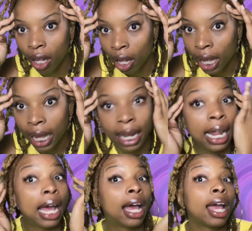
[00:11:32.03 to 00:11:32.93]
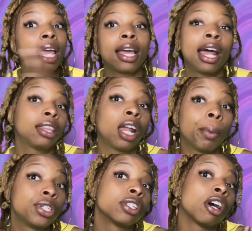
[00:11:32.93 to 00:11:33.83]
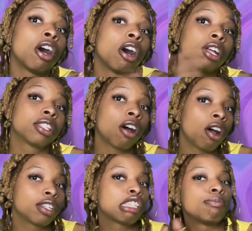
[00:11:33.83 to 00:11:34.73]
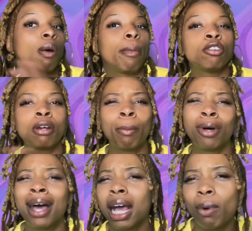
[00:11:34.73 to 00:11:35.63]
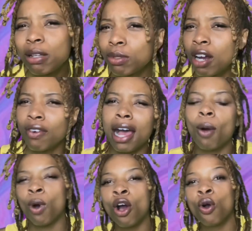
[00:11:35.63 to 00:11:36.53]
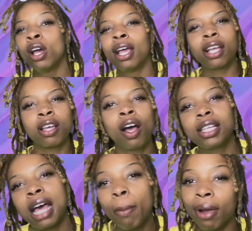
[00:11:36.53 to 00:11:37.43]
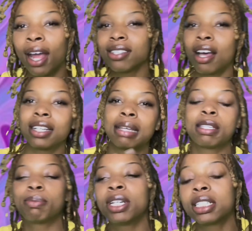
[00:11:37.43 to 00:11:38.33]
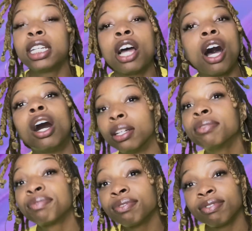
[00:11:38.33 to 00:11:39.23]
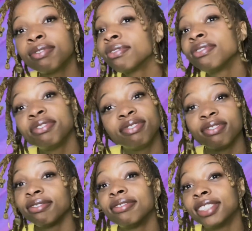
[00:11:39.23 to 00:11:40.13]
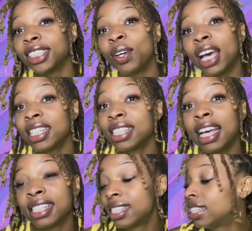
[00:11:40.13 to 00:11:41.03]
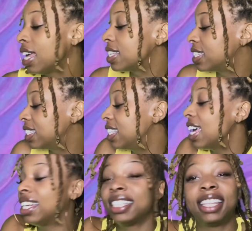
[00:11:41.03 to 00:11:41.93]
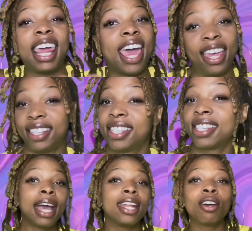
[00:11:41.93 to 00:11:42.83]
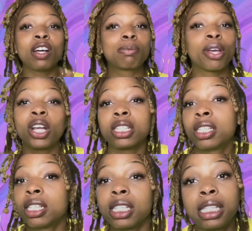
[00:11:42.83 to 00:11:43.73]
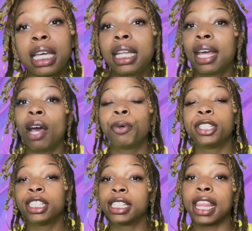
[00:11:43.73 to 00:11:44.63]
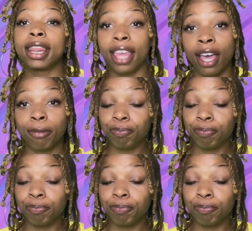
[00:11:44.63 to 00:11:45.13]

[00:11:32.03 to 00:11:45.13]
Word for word: And I I thought it was just all talk, just mumbo jumbo. I could watch whatever I want as long as I pray, as long as I'm spiritually. Nah. So that's that's that's that is that. I had no experiences since then. That was just that